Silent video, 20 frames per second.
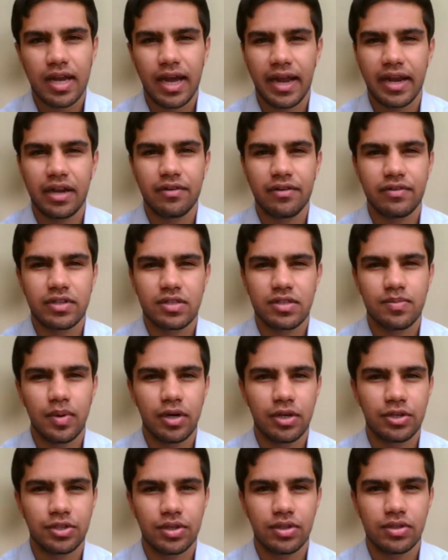kind of
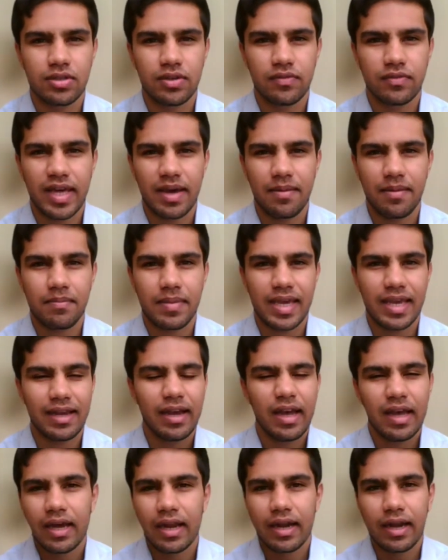aspersions of them being